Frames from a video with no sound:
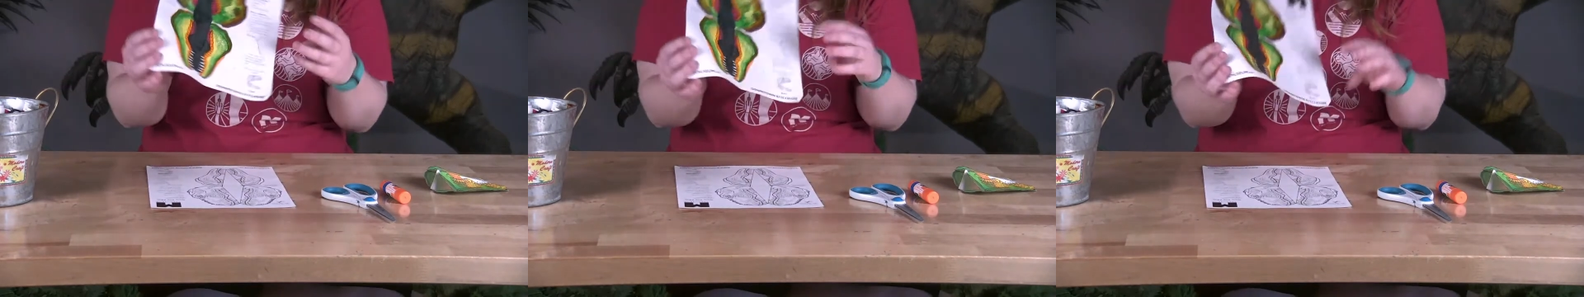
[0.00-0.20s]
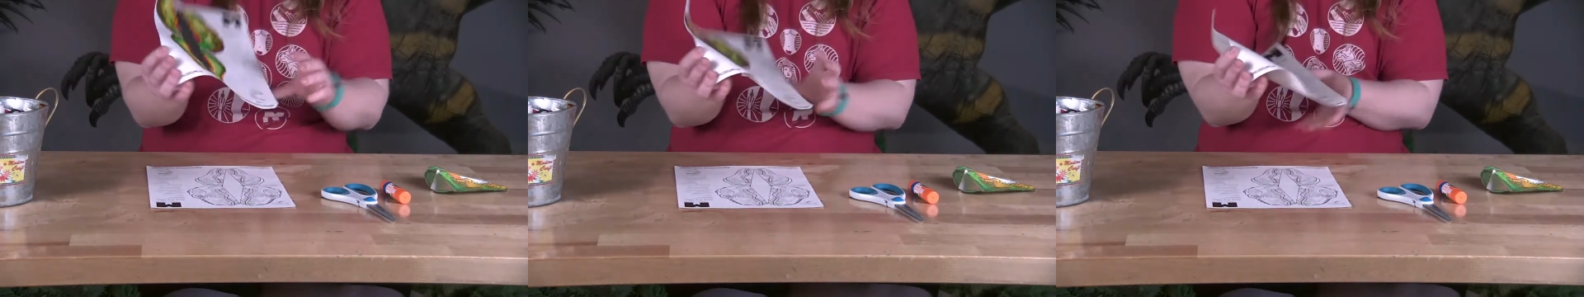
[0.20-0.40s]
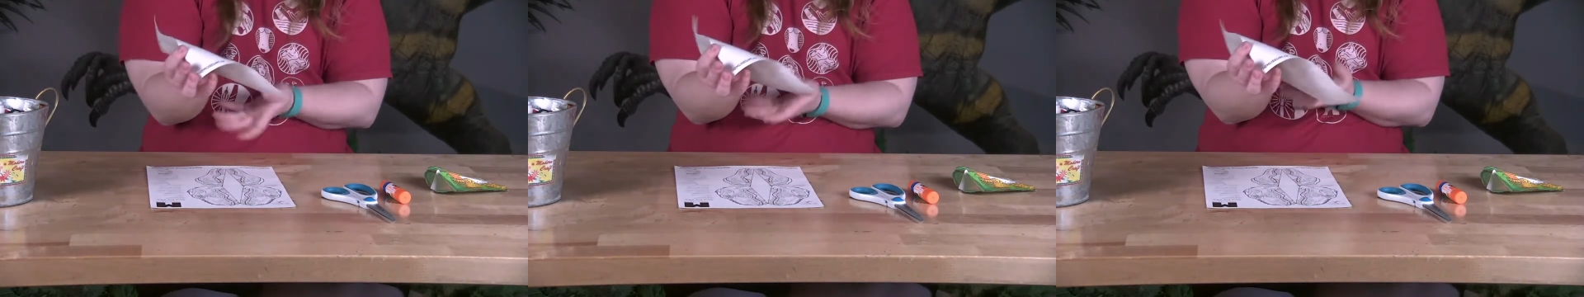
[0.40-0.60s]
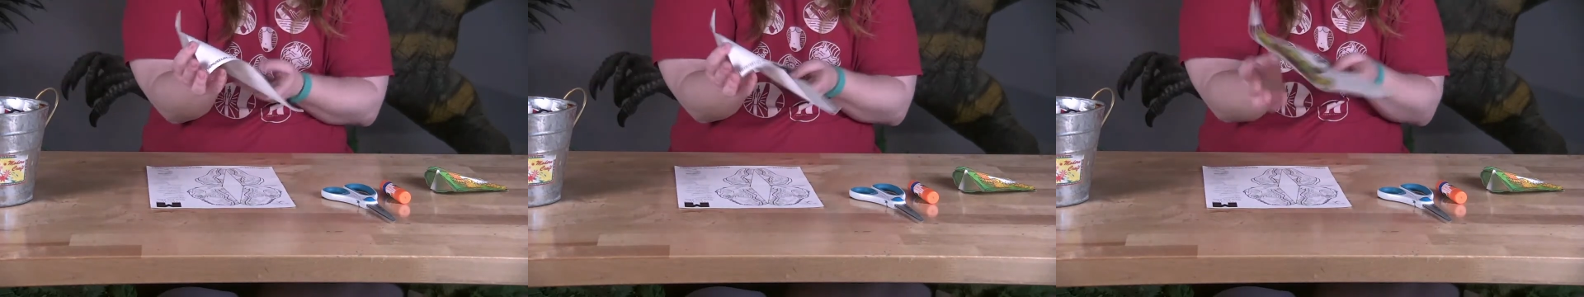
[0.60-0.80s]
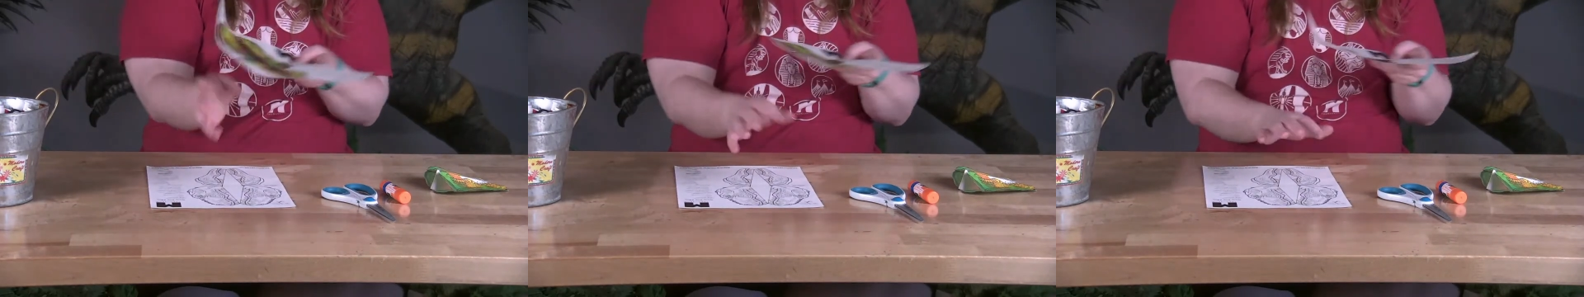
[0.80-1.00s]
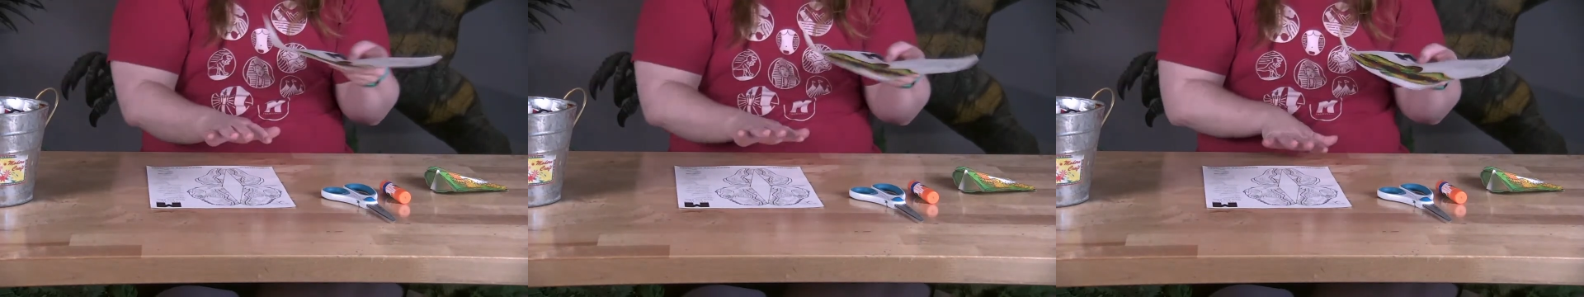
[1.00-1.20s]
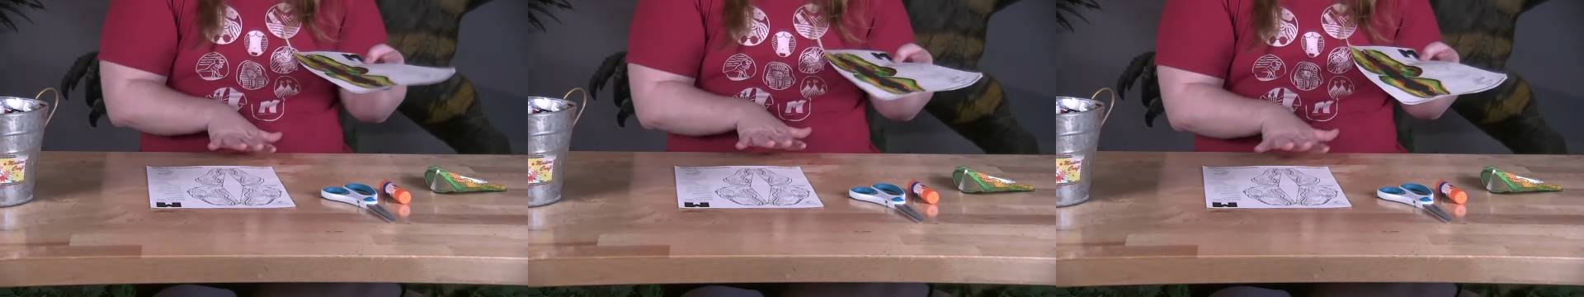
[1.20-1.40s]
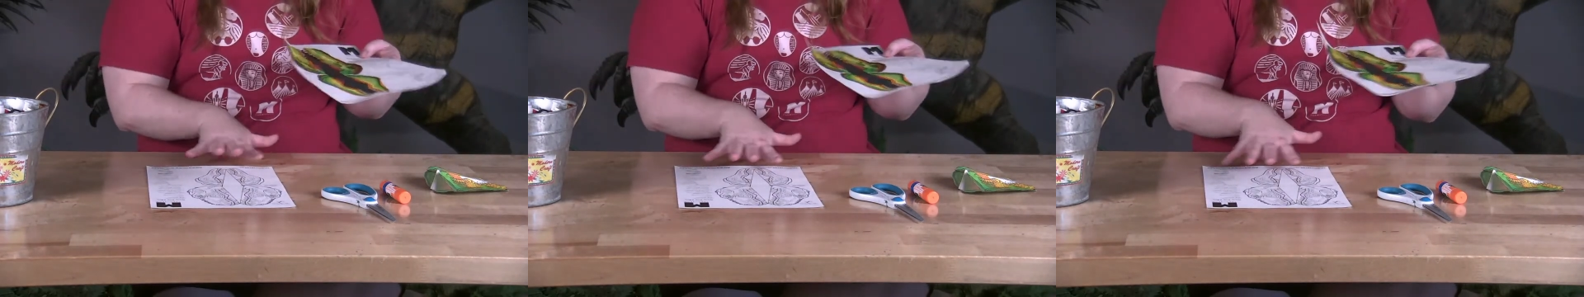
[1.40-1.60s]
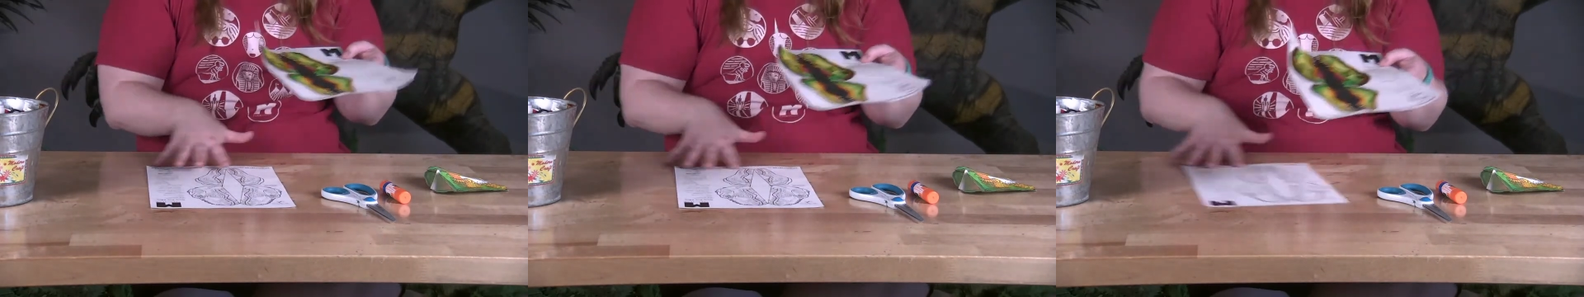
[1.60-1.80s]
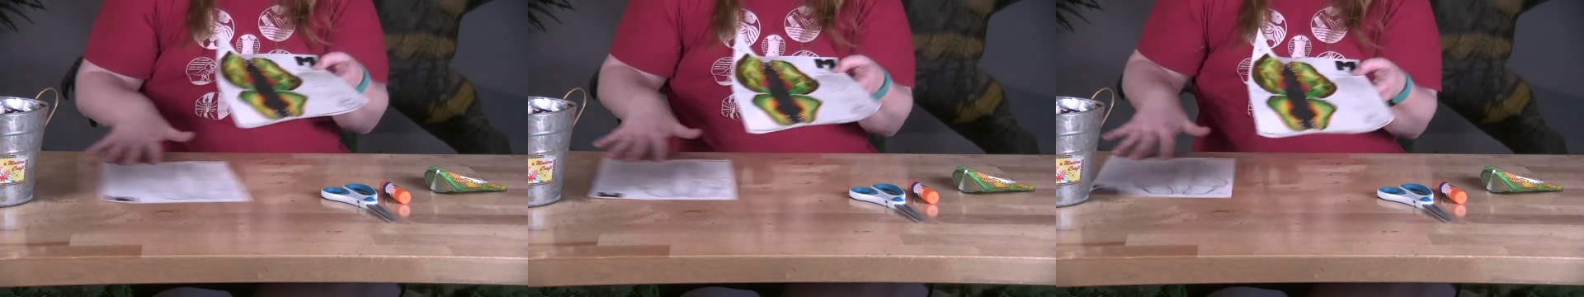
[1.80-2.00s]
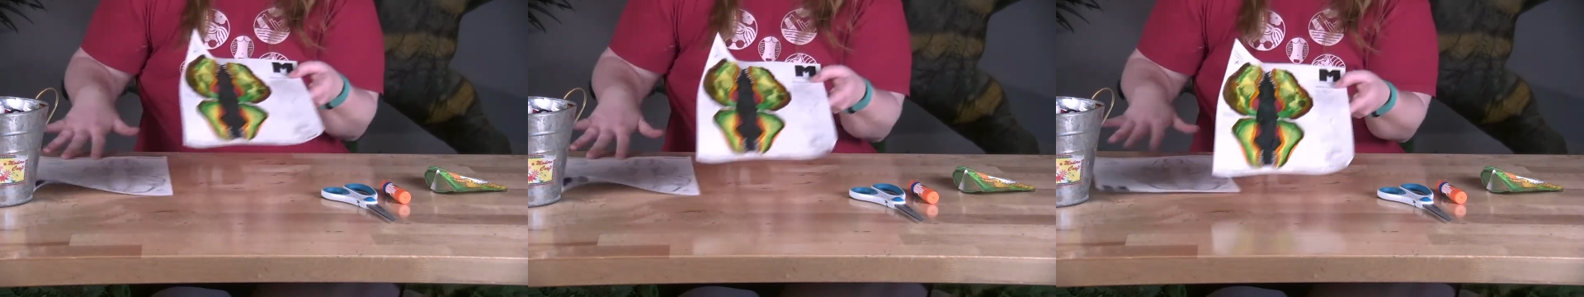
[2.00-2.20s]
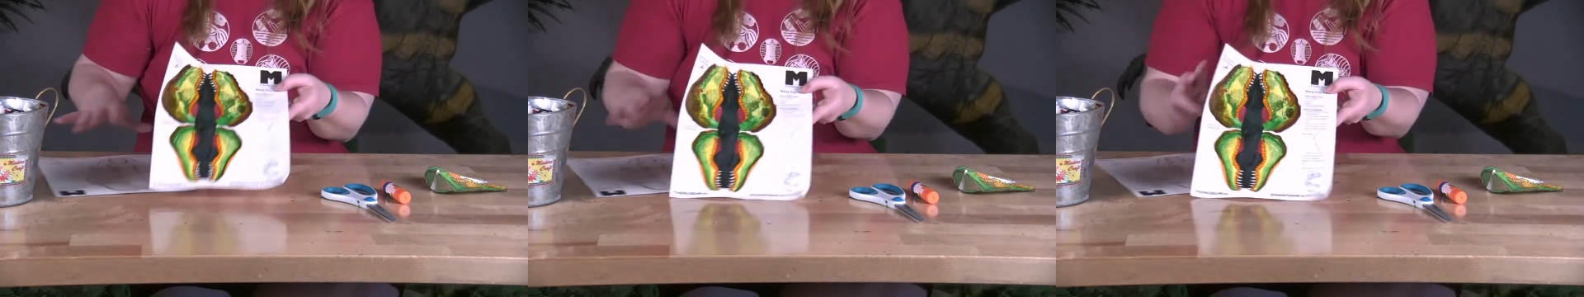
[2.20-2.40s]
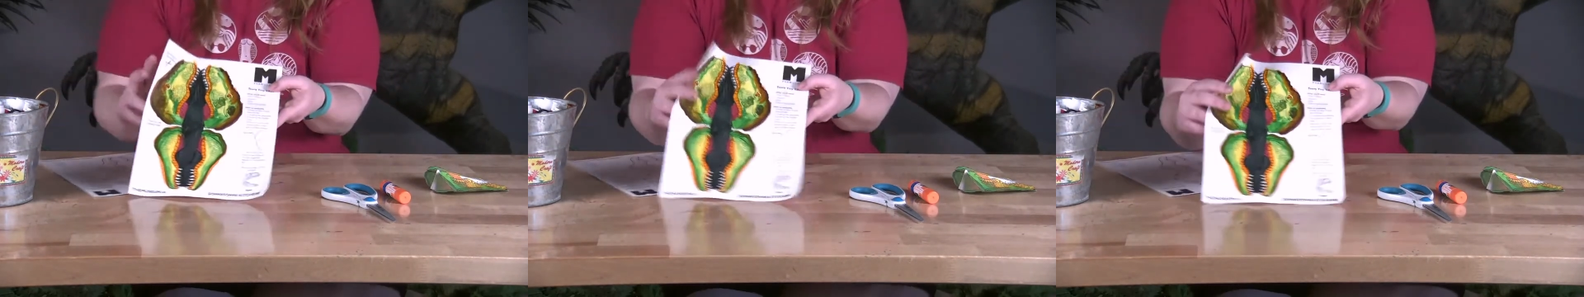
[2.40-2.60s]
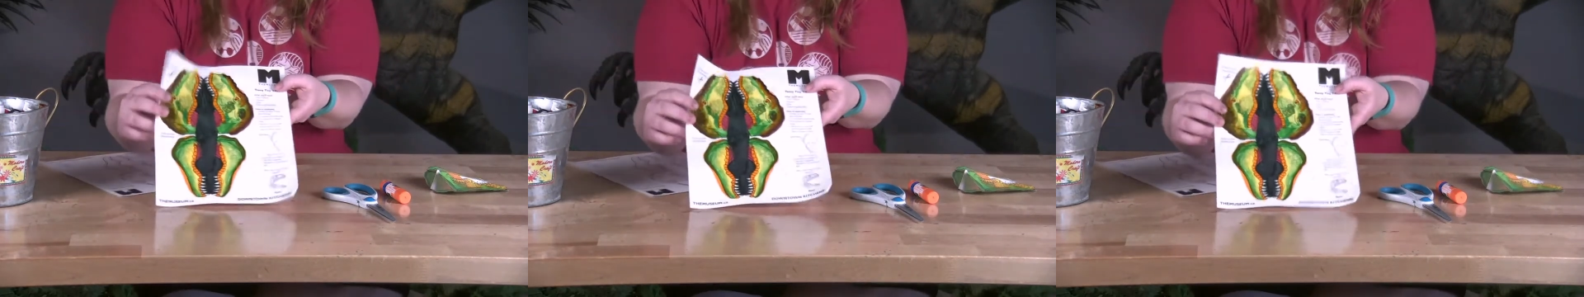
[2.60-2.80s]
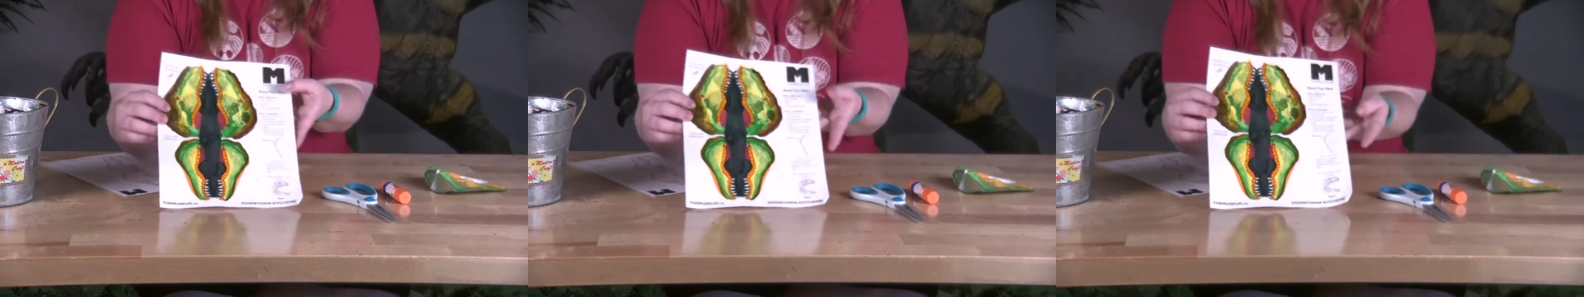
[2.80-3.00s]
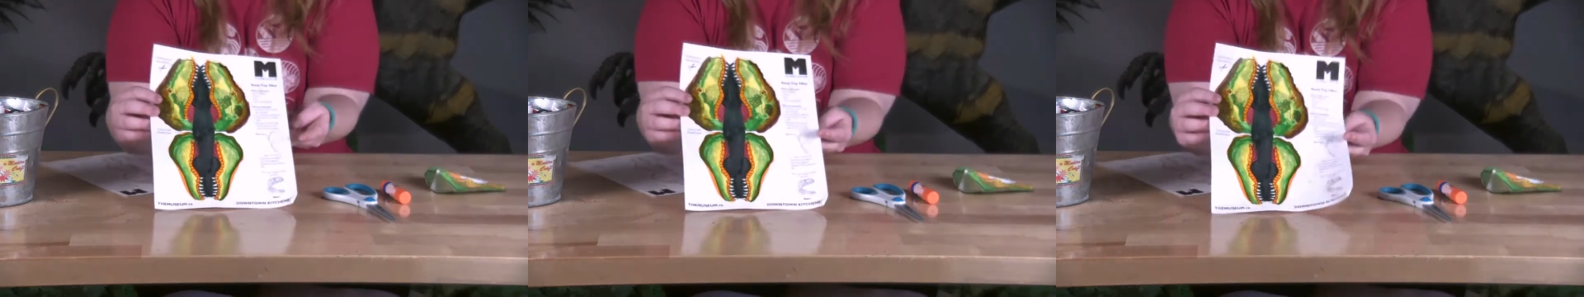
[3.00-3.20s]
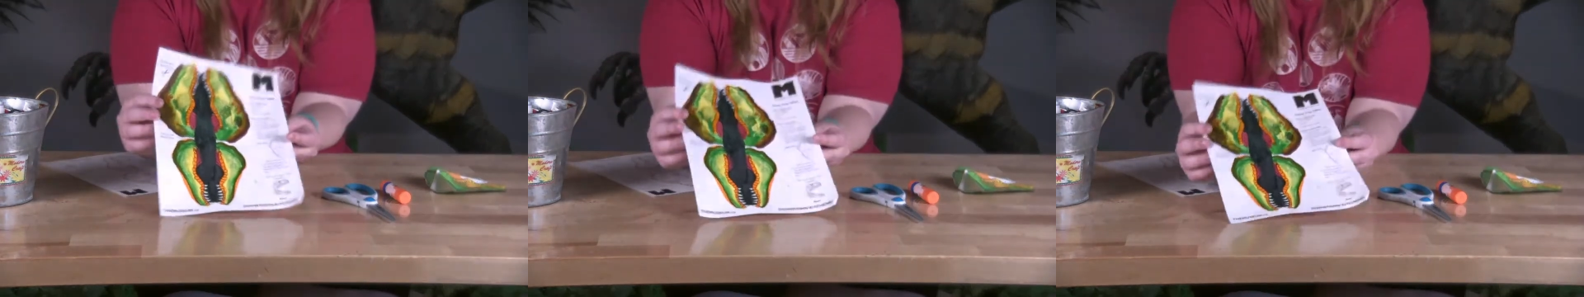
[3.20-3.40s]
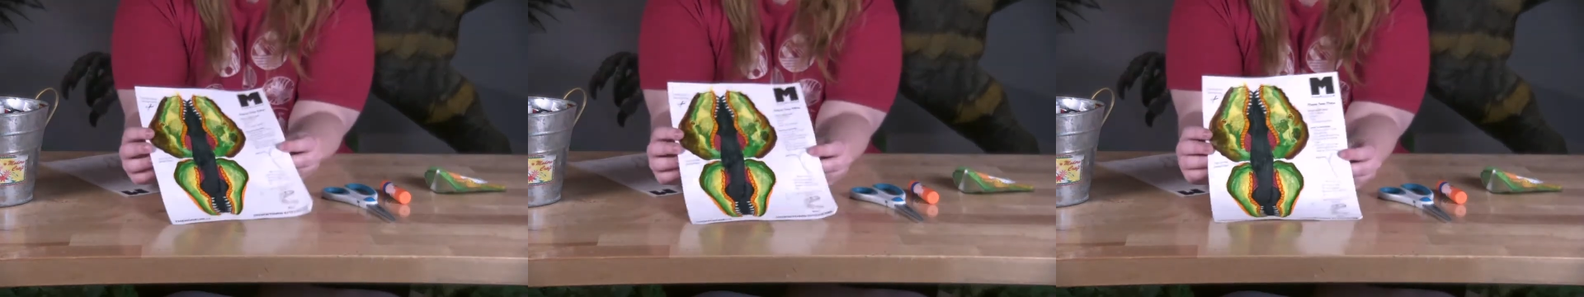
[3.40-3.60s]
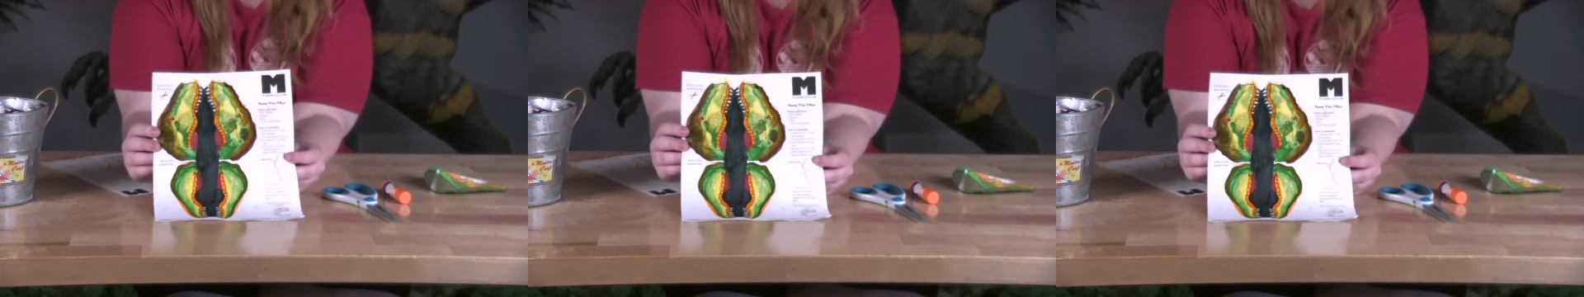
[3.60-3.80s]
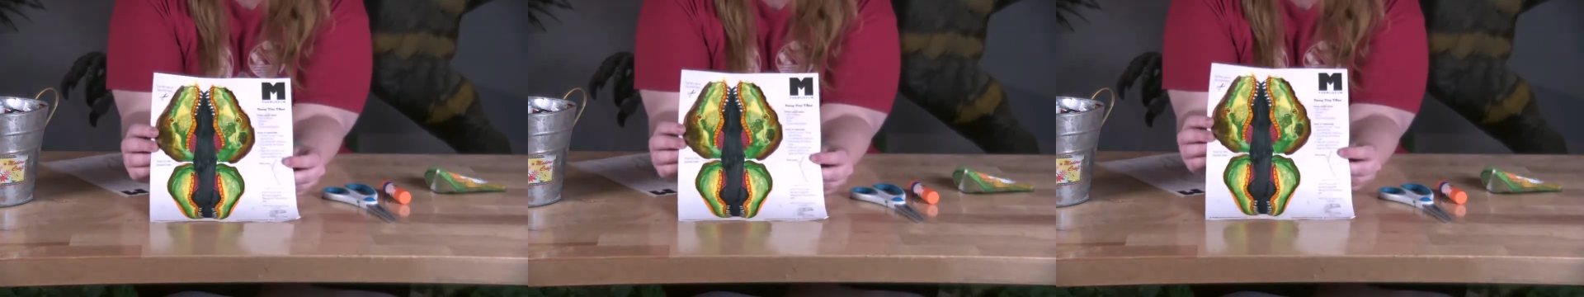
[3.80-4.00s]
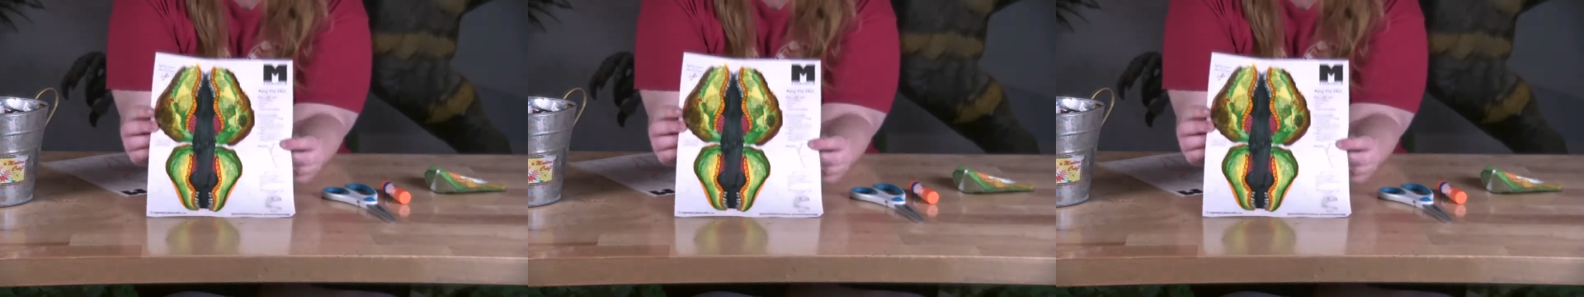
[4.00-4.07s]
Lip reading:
[unreadable: no face in view]